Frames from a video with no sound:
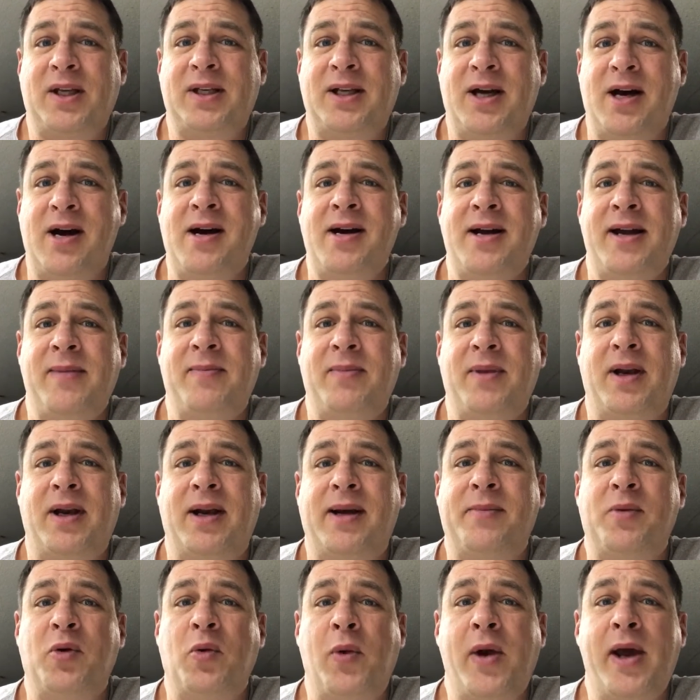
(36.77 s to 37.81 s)
time that
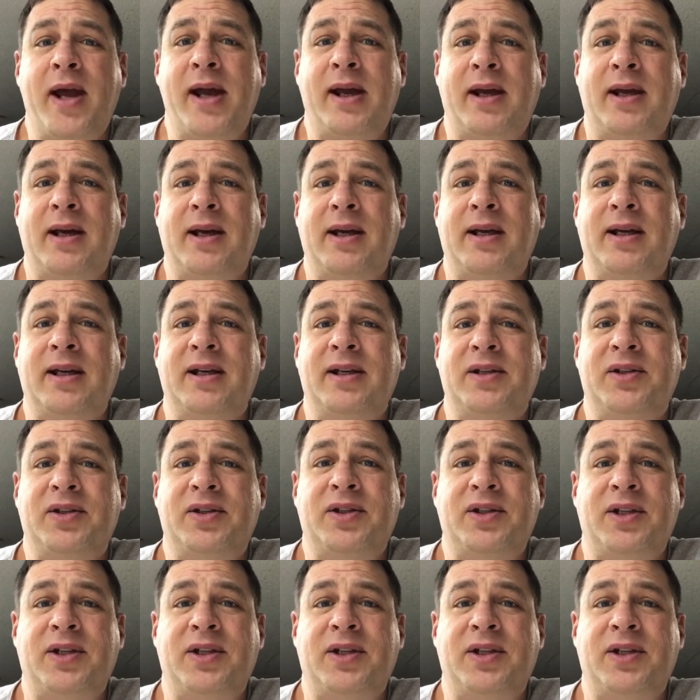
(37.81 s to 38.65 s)
I'm awake is